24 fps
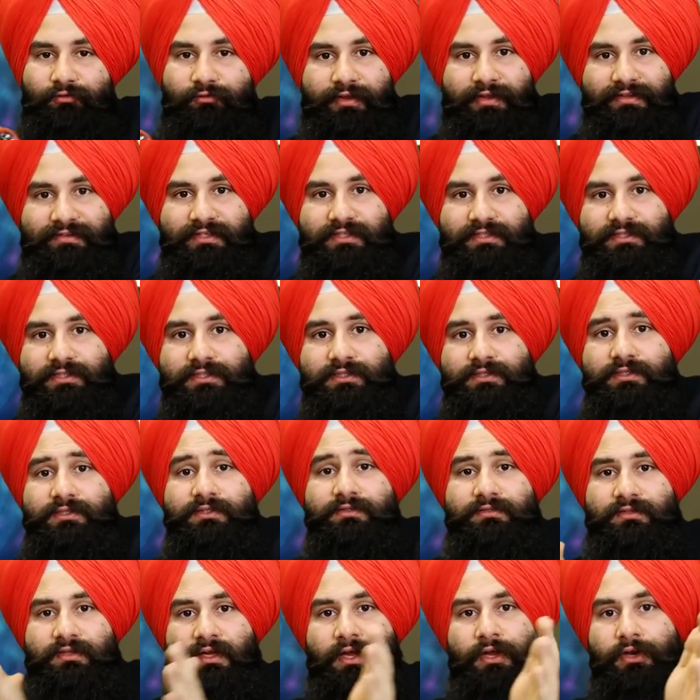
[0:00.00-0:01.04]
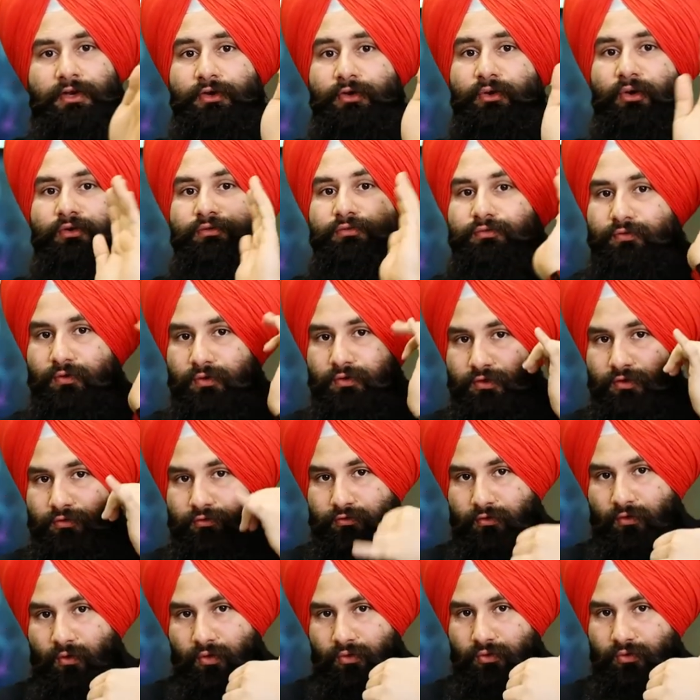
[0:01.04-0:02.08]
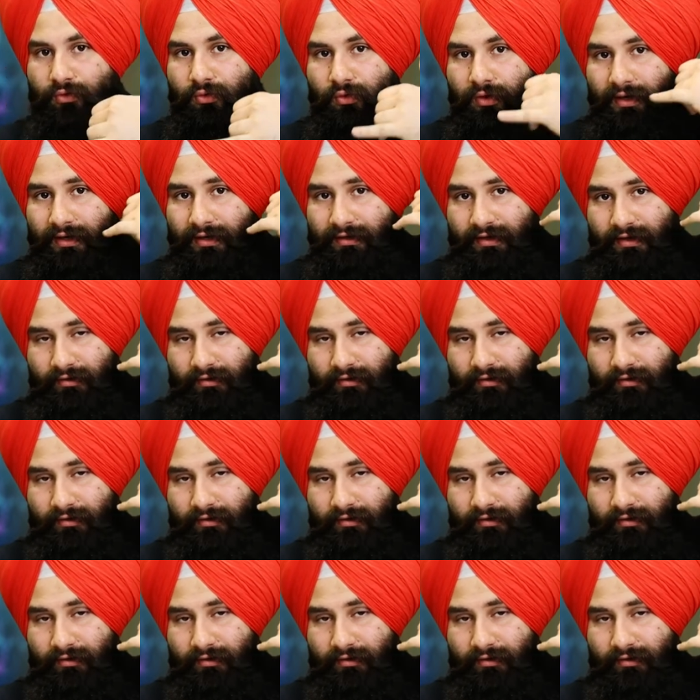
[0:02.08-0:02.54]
visitors, not for the phone call.